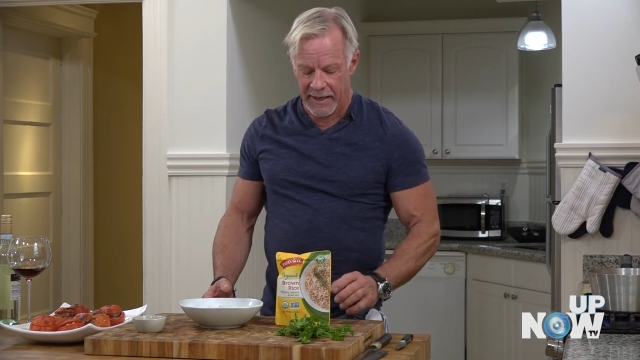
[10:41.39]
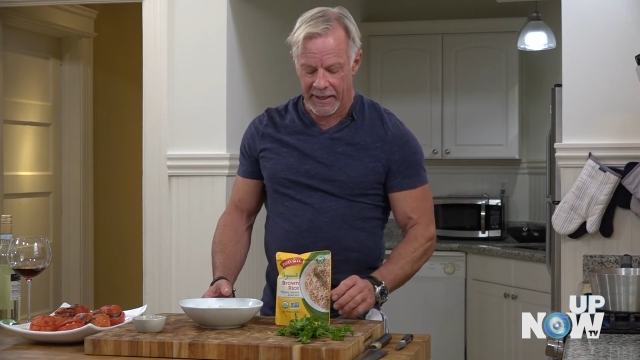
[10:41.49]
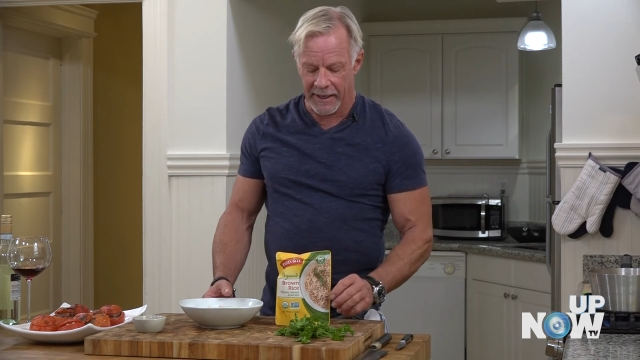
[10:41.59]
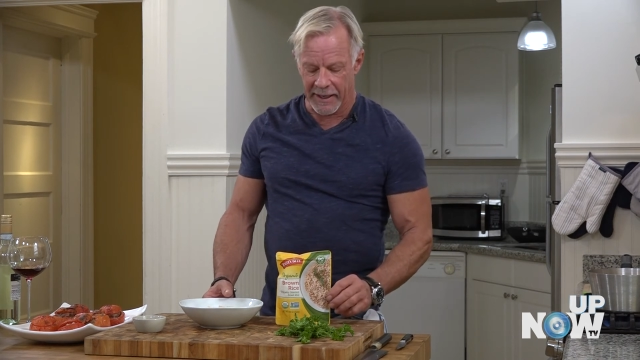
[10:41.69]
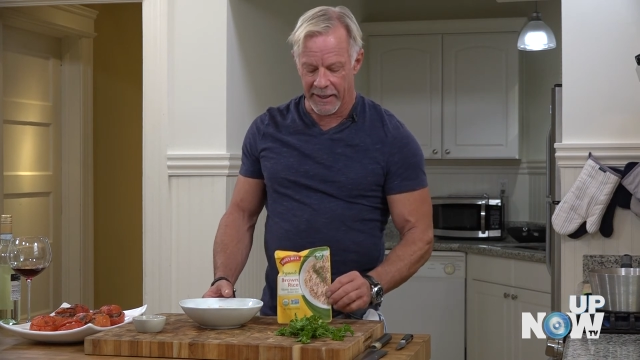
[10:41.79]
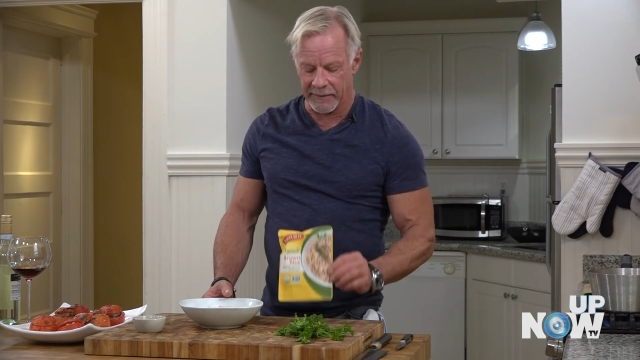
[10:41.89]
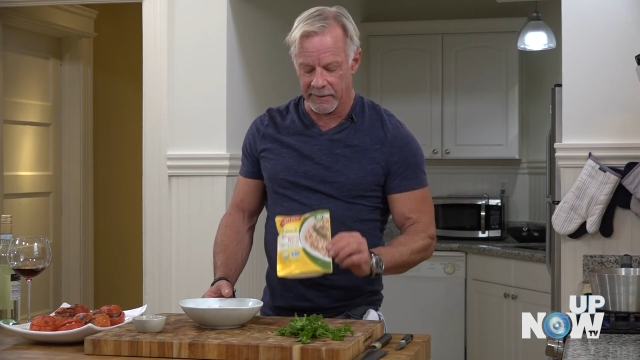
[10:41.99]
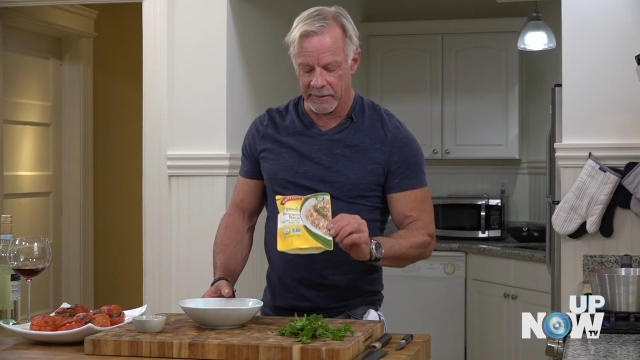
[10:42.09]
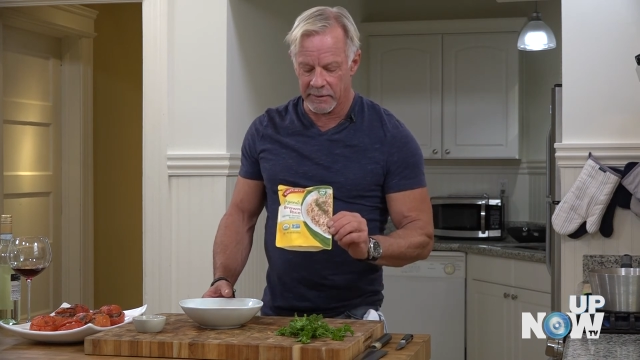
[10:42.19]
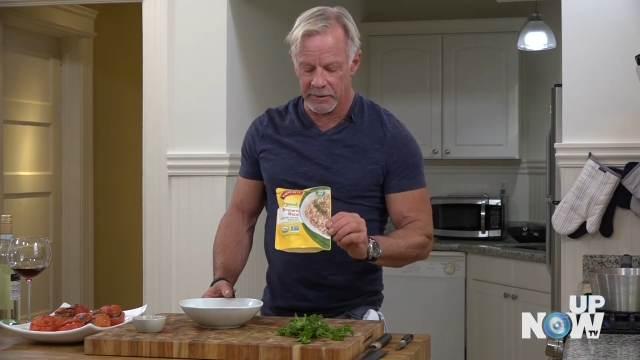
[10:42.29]
And
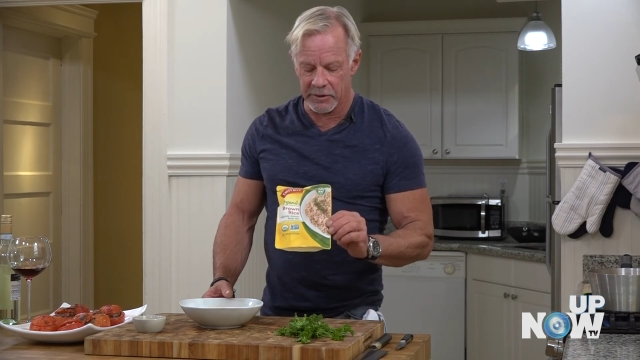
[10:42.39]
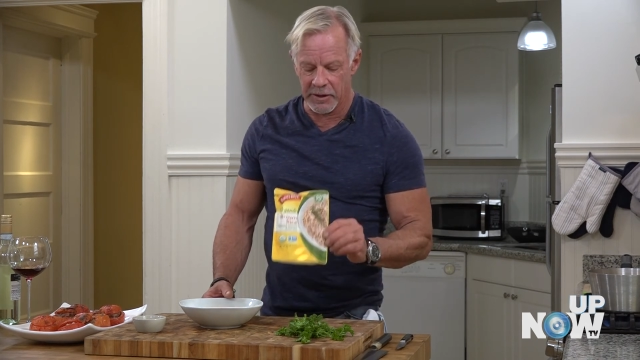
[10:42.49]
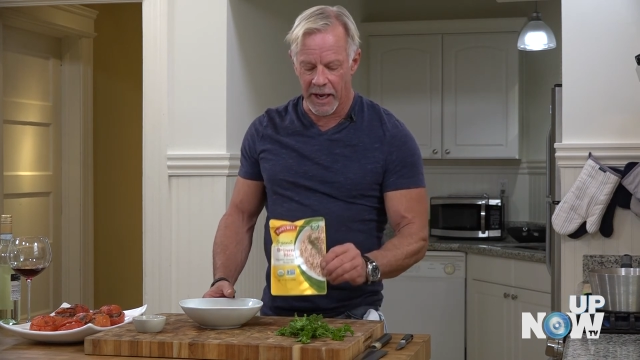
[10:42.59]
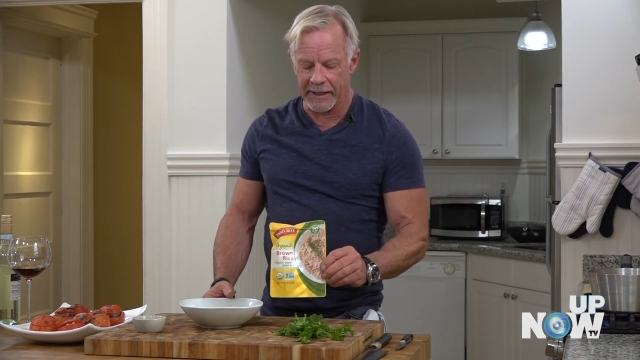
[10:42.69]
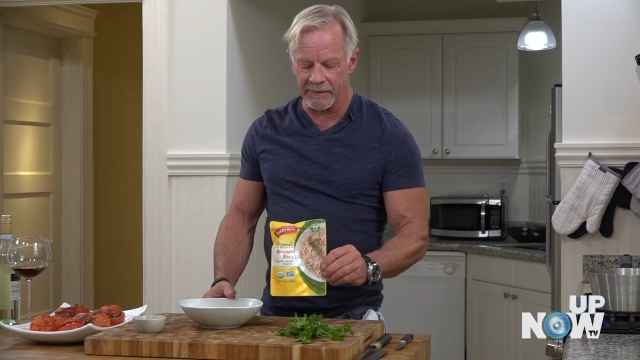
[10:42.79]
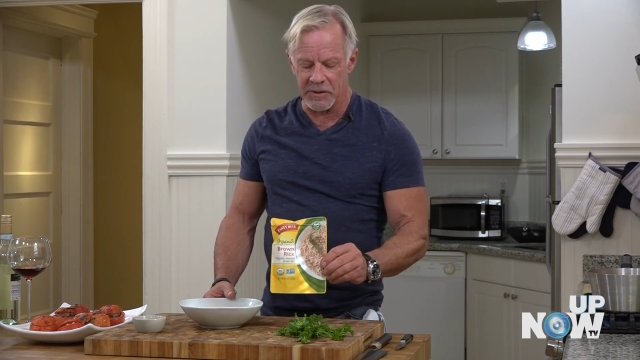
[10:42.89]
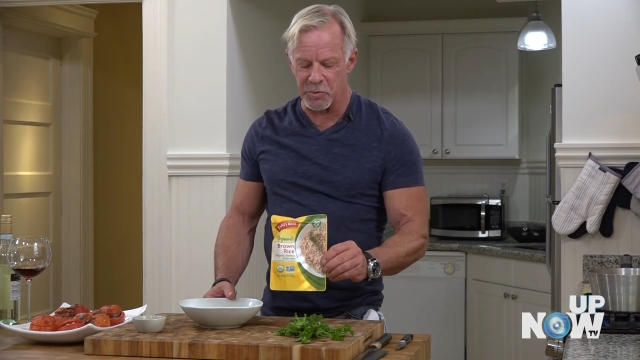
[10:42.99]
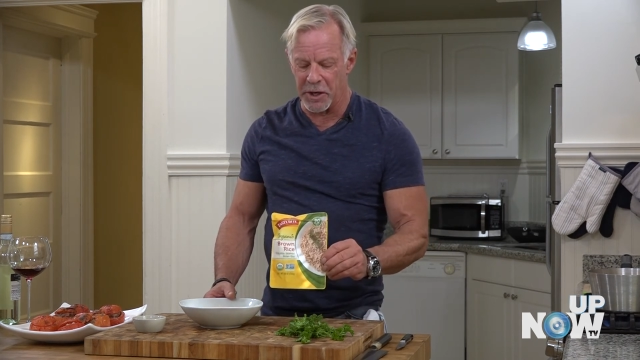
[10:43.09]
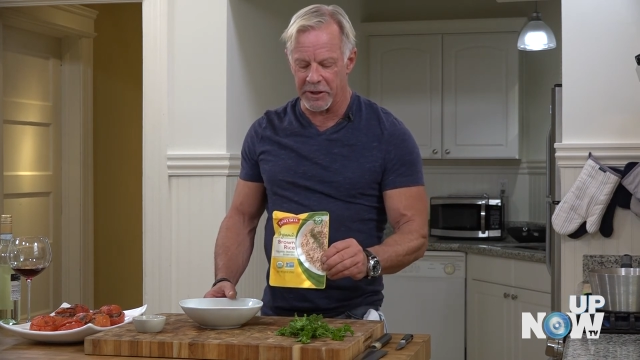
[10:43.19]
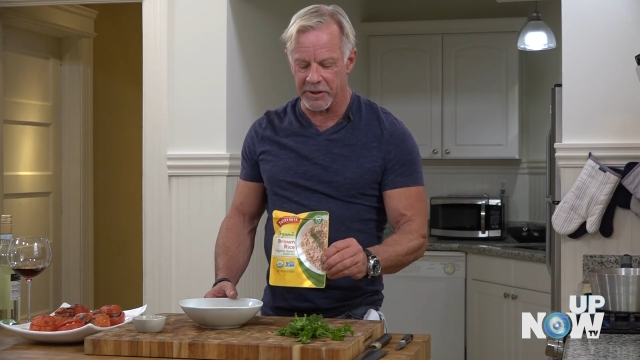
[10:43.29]
I get these
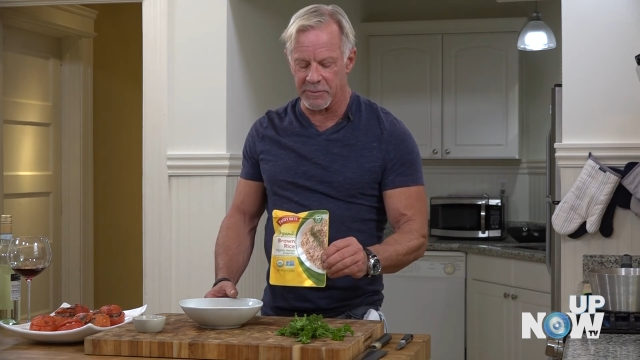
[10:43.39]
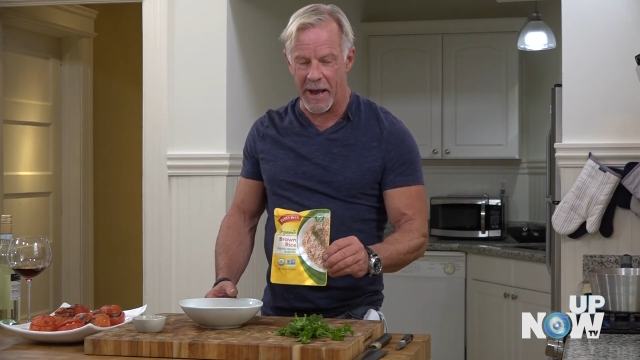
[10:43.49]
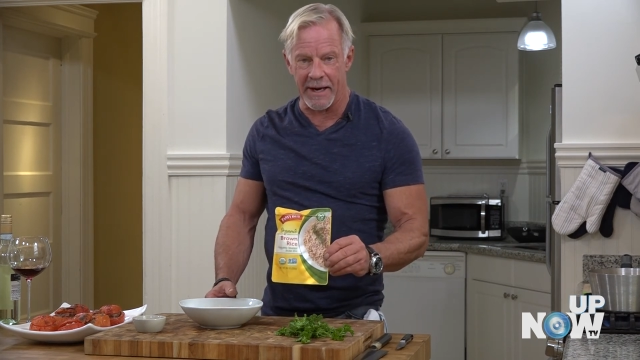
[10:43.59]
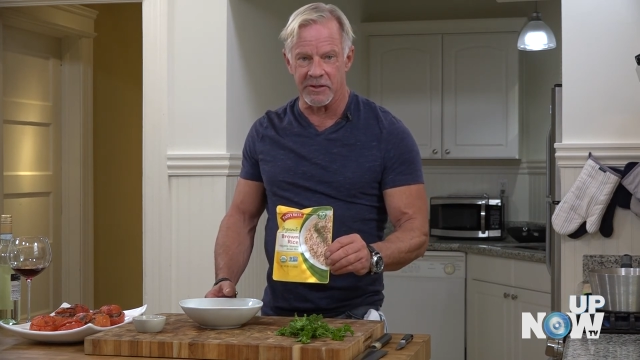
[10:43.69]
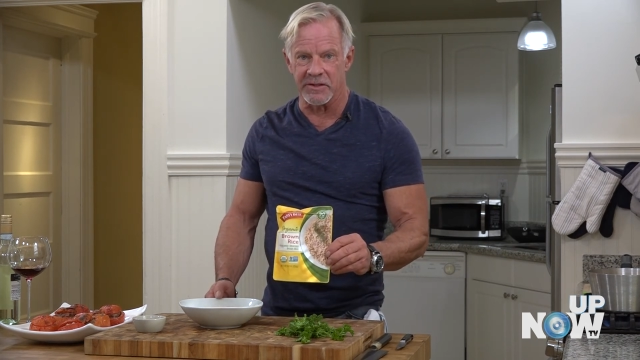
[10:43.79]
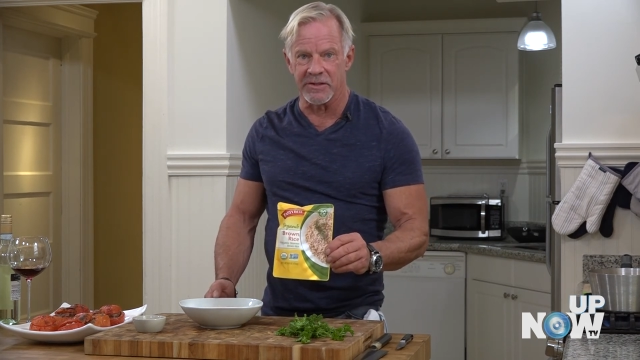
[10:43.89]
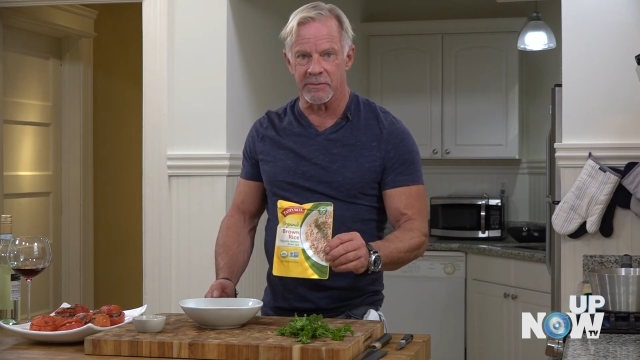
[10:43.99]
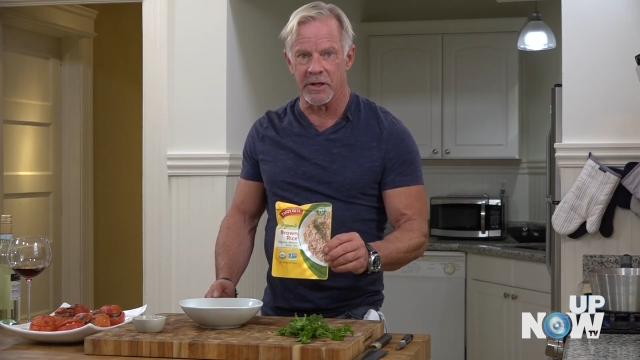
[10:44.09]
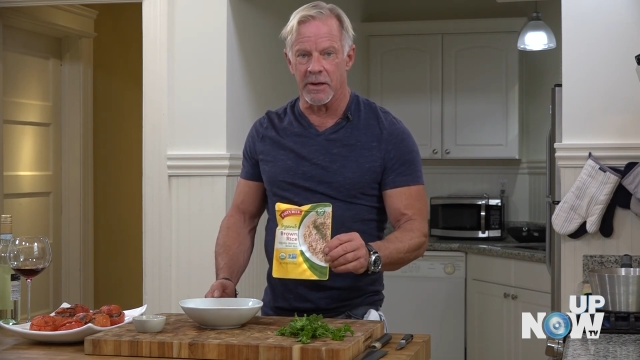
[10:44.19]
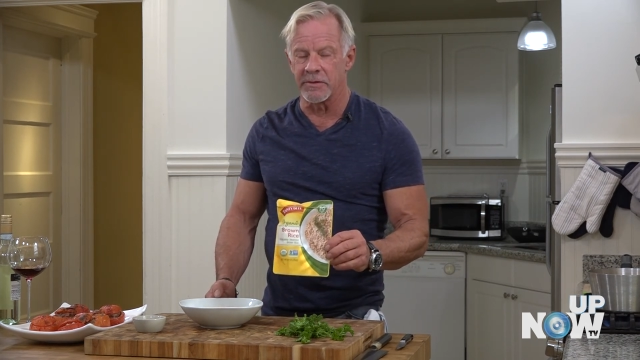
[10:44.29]
pre-cooked packages
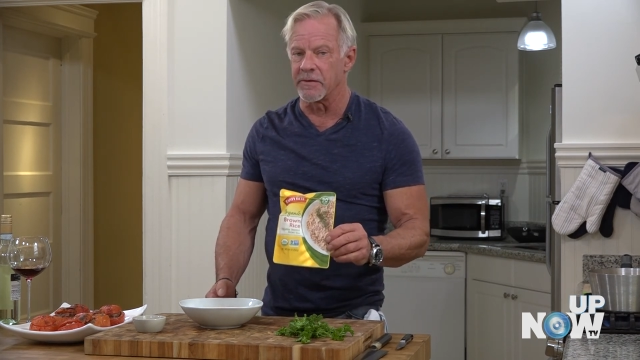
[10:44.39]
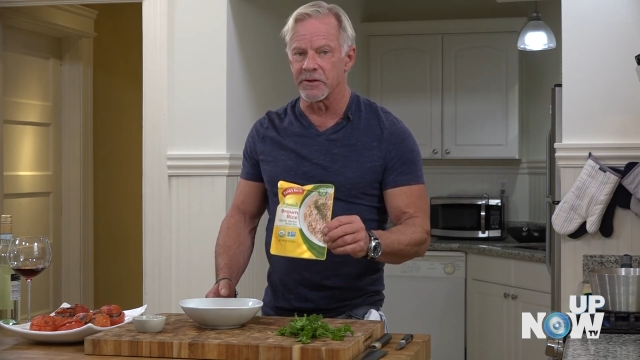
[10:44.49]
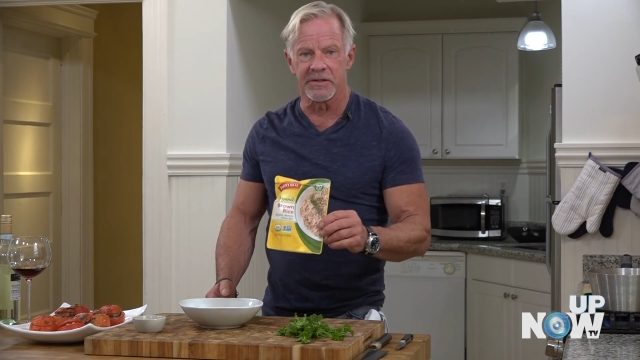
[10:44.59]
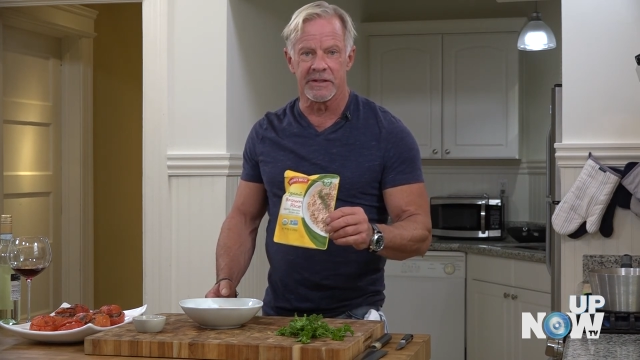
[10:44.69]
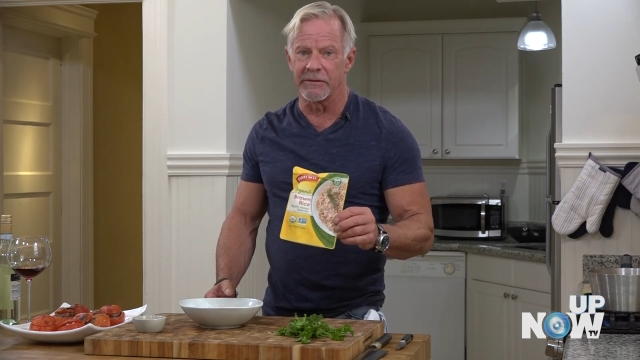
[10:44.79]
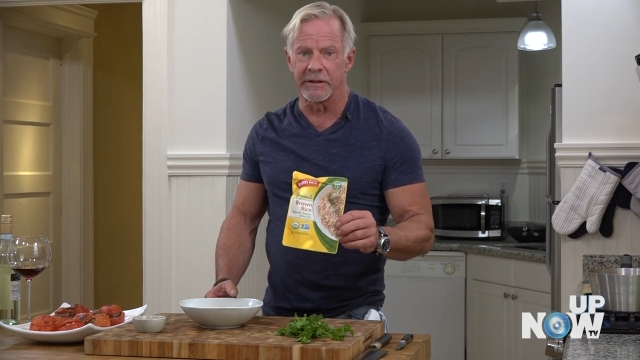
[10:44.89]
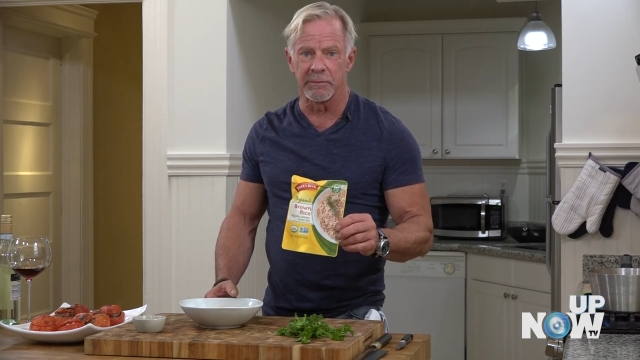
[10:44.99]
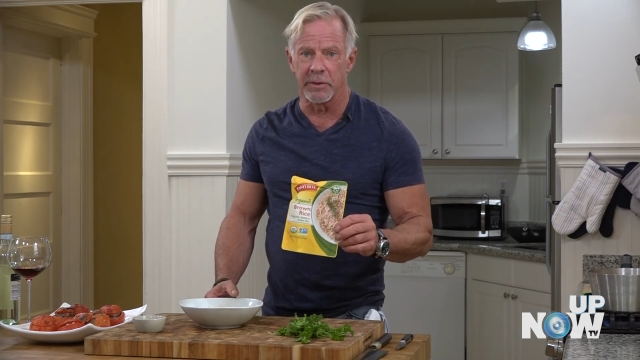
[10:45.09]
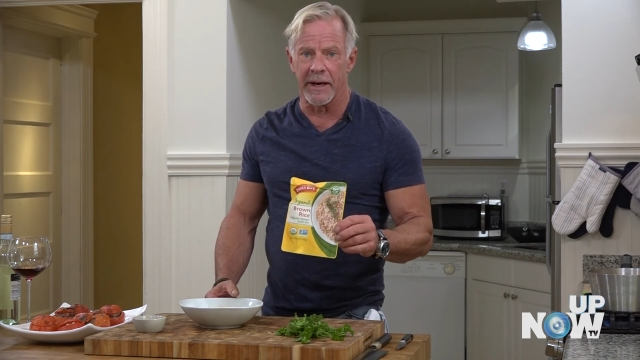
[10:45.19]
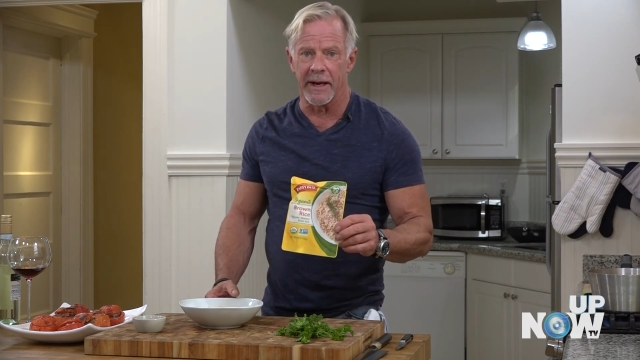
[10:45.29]
sometimes, and there's different
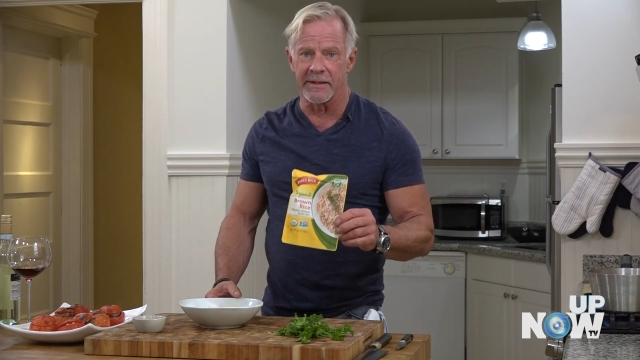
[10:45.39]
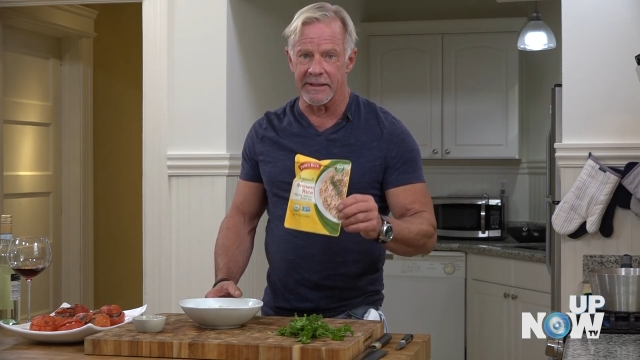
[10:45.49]
brands.